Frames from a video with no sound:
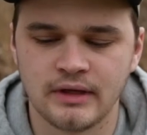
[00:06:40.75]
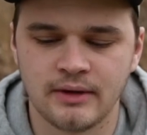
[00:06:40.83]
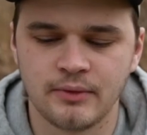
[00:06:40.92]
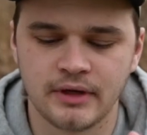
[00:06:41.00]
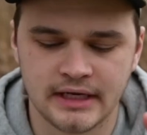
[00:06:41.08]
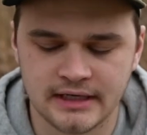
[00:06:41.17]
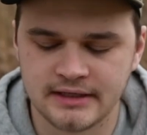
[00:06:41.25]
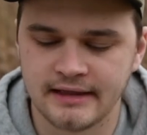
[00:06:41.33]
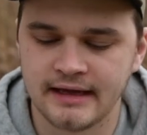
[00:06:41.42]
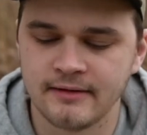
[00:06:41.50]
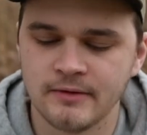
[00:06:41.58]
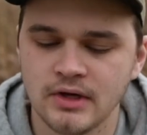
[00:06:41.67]
We'll get into
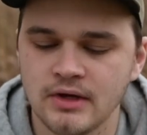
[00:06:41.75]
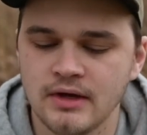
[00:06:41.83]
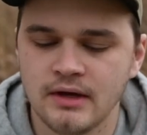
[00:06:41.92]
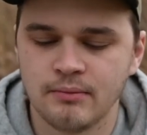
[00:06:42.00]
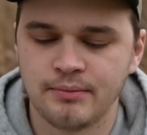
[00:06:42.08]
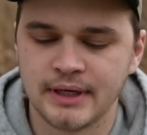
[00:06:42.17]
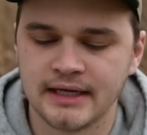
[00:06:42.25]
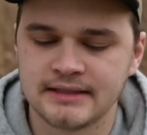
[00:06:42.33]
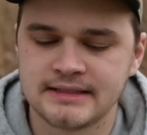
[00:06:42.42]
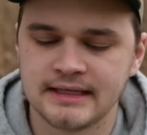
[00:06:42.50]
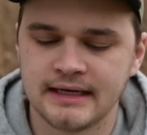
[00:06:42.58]
that. But